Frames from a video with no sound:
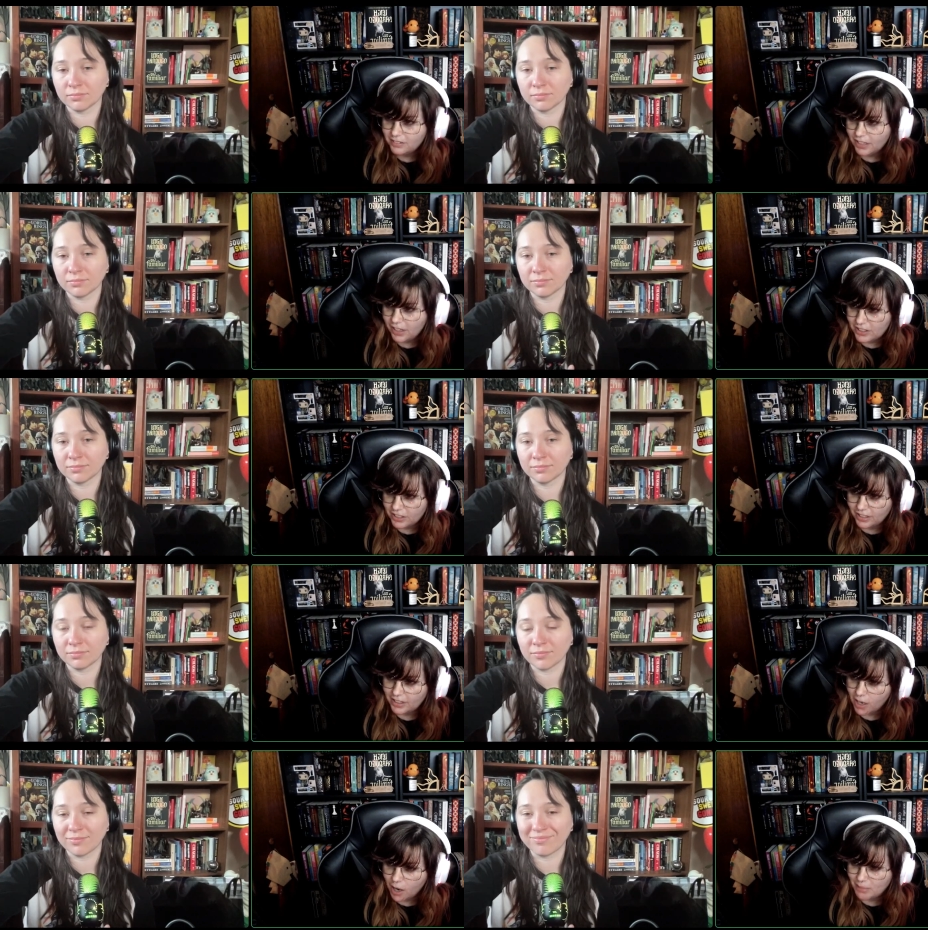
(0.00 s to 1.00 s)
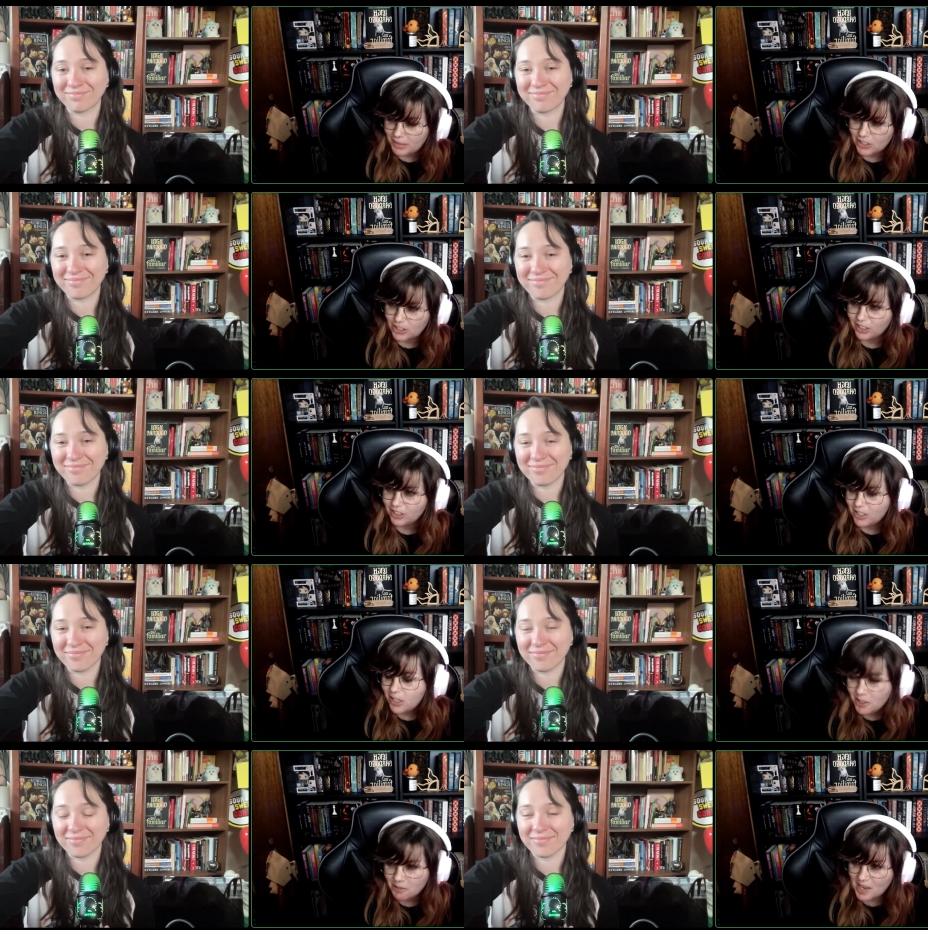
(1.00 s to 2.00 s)
Speaker 1: into, like, that competition. He
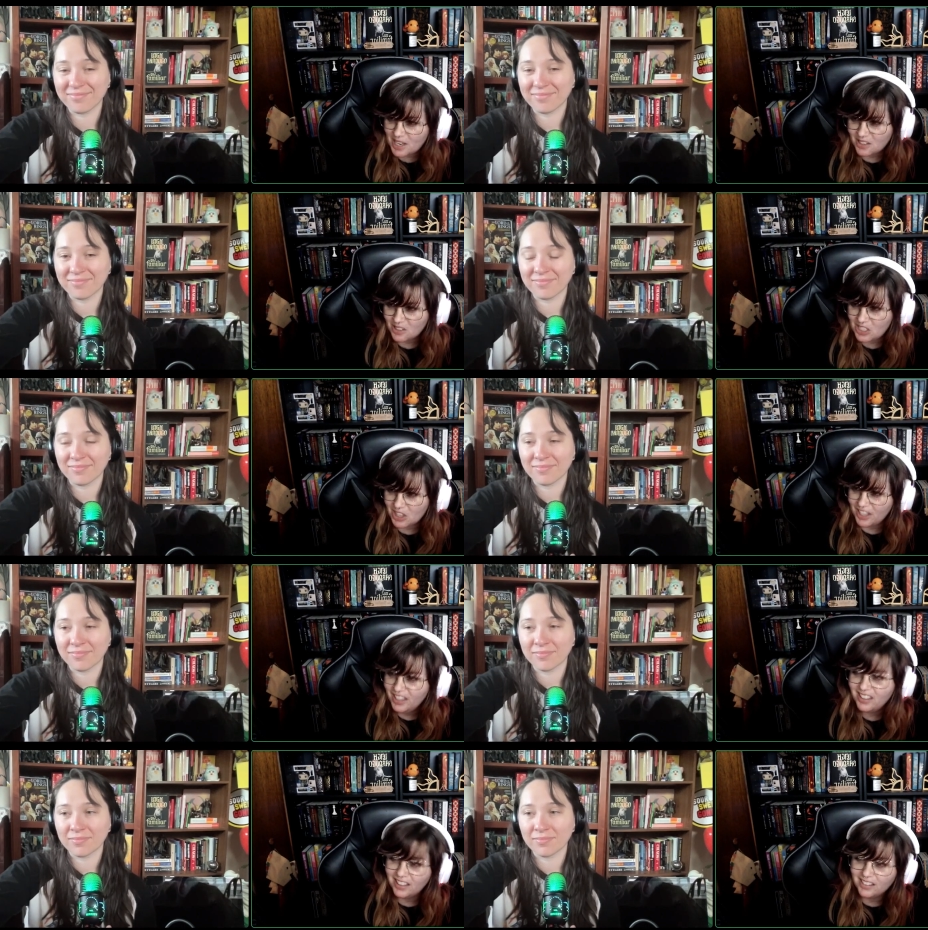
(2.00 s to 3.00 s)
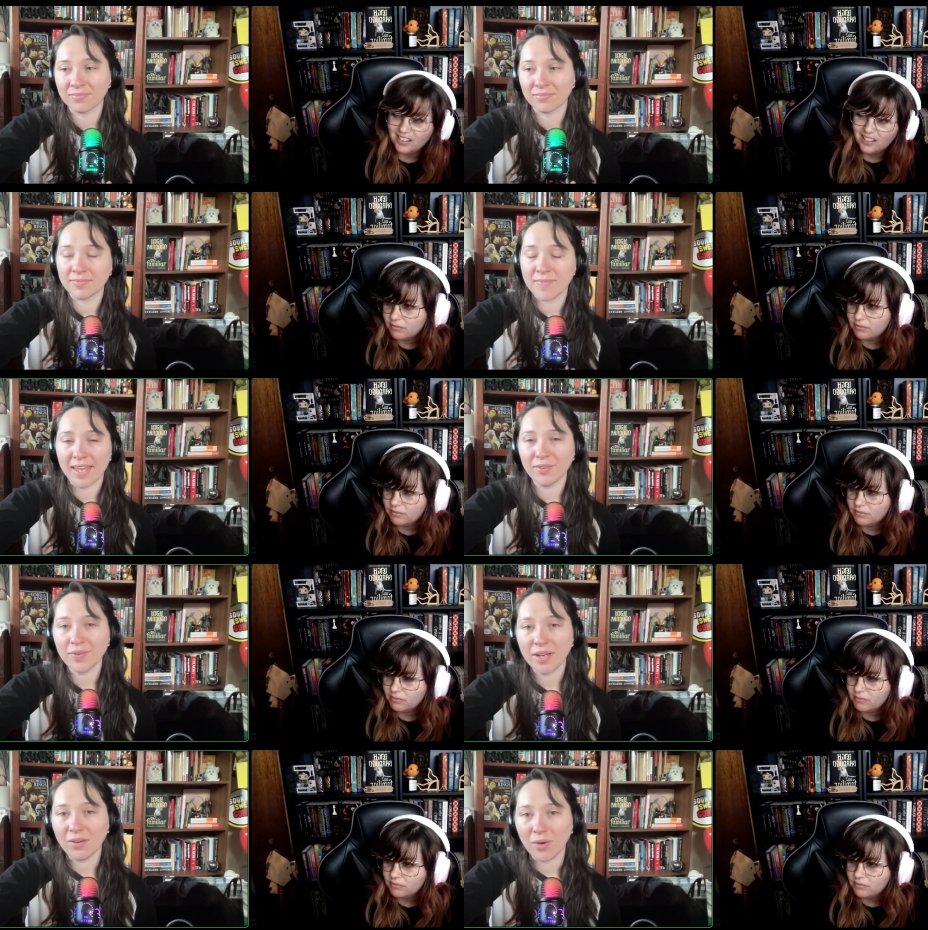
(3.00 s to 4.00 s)
could win, don't you think?
Speaker 2: I
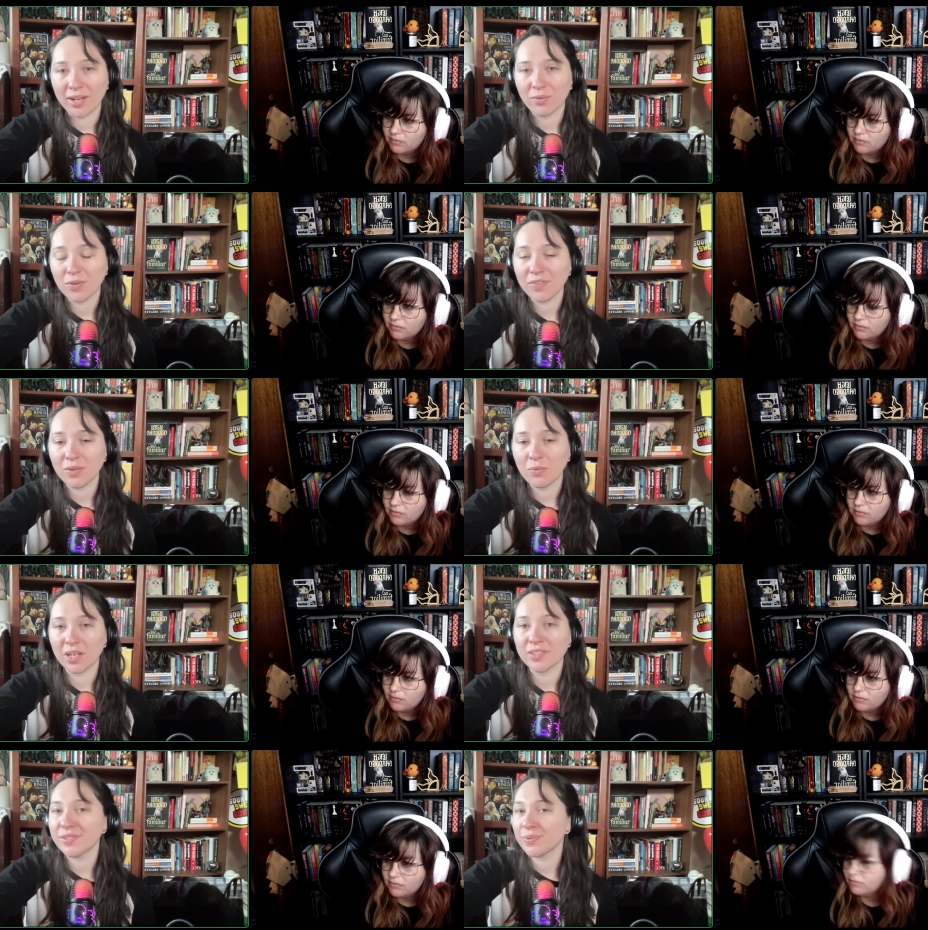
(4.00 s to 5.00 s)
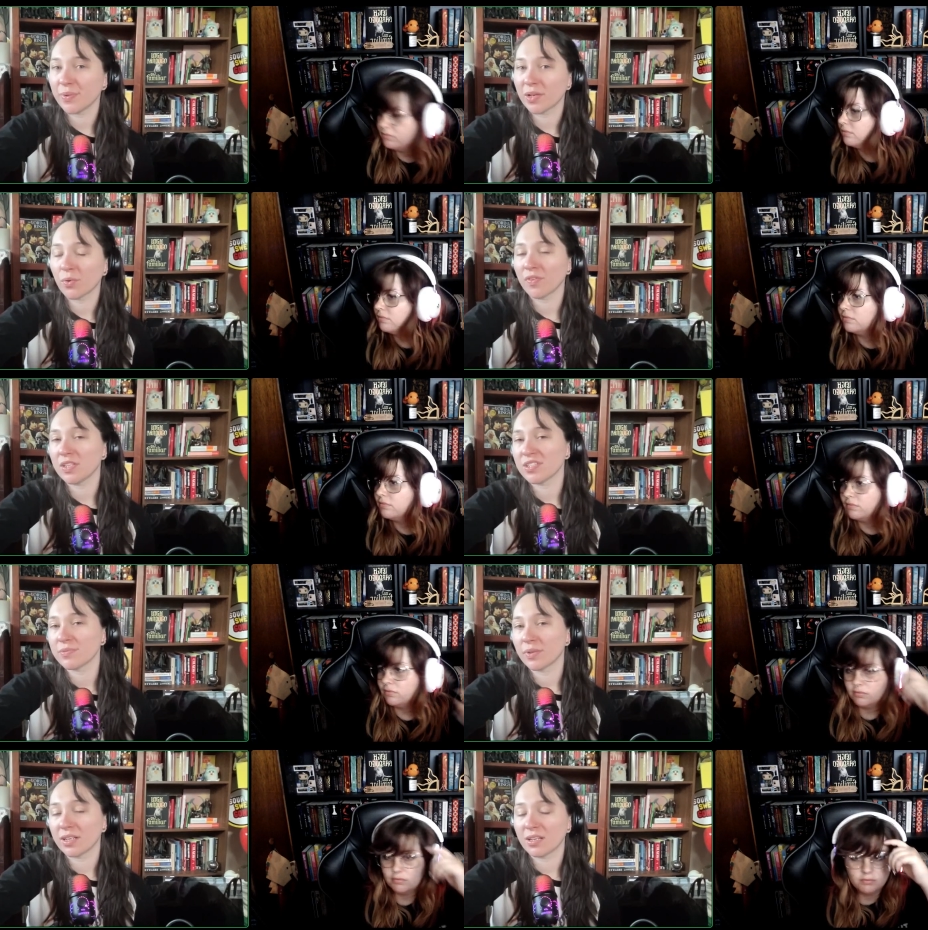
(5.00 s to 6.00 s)
don't know. I don't know if he wanted to win or if he
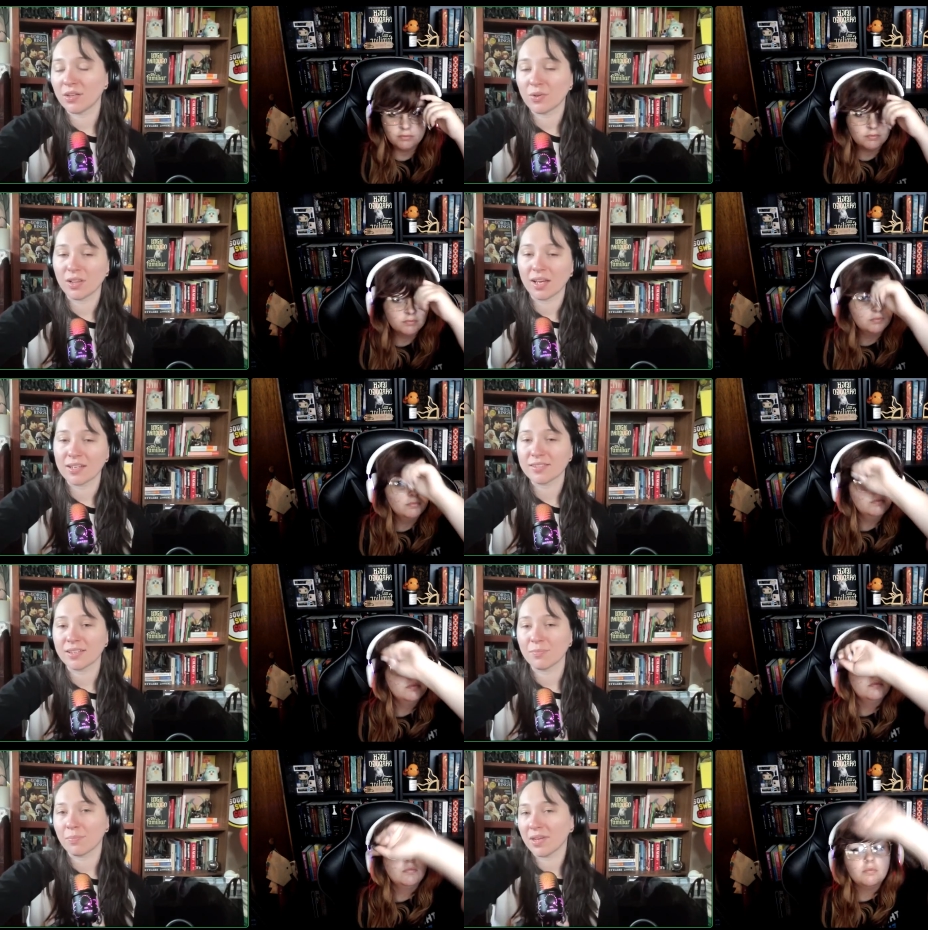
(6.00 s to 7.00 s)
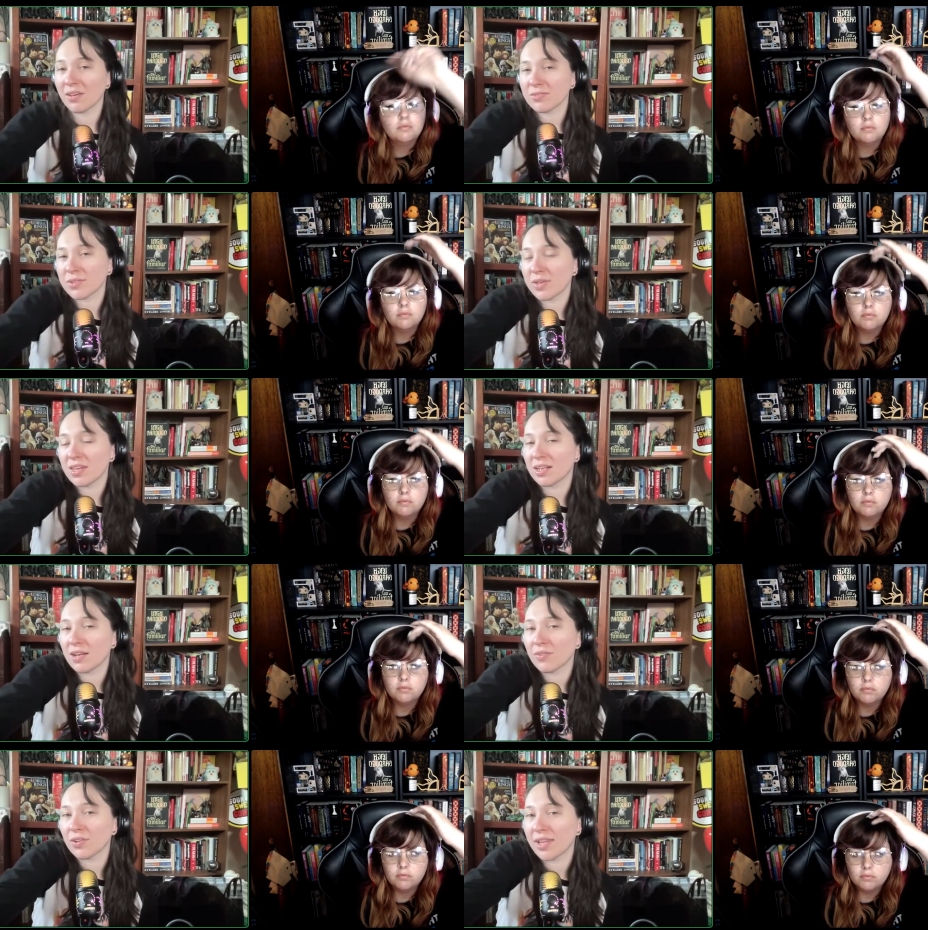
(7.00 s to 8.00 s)
just wanted to utilize him. But also, he could
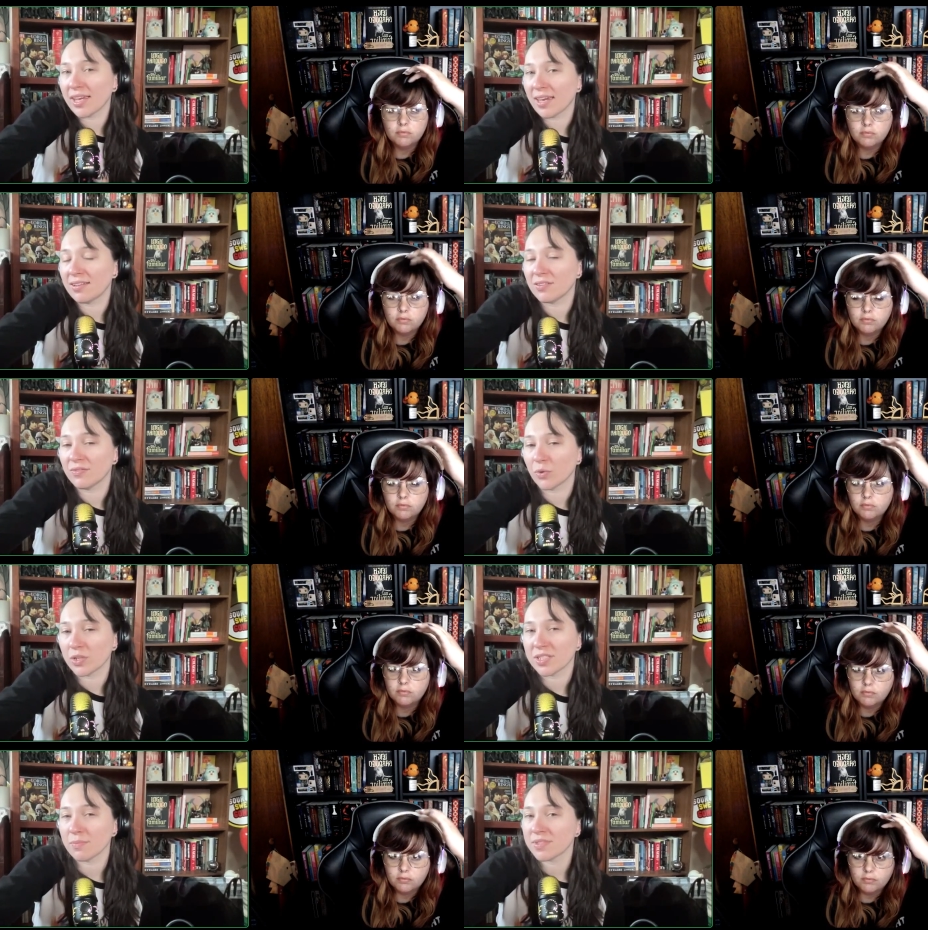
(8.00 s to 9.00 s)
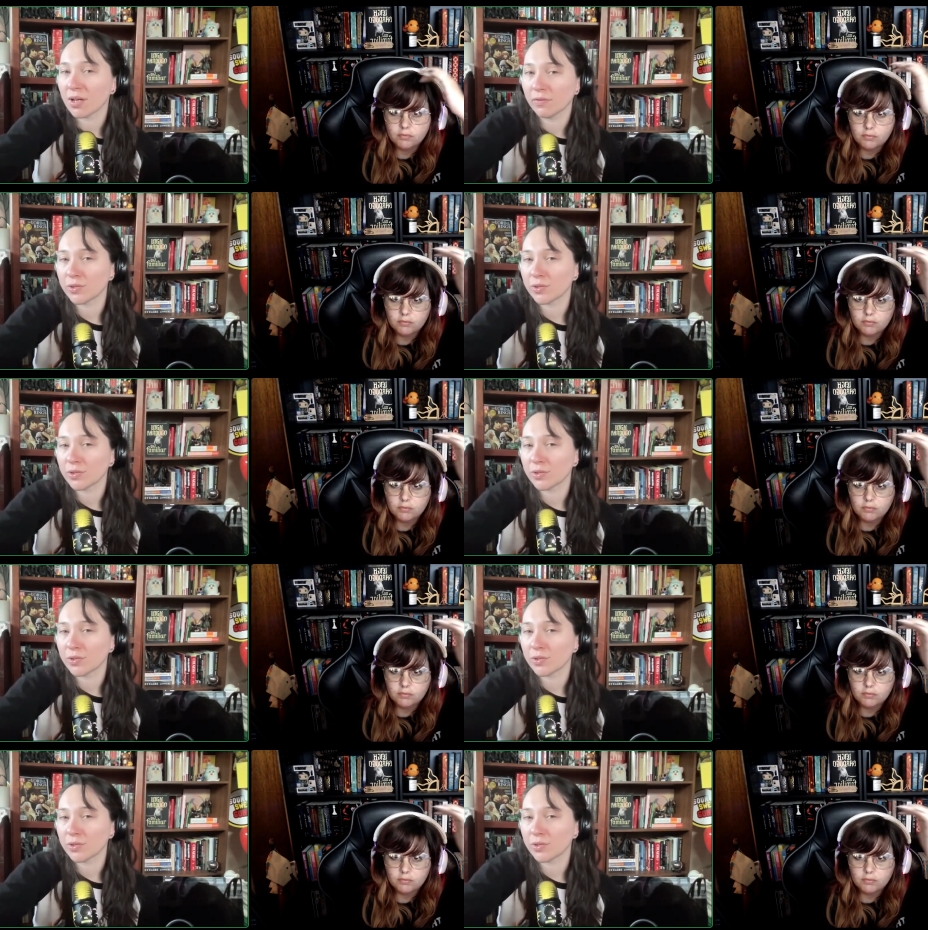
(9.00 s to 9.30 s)
never, like, divorce himself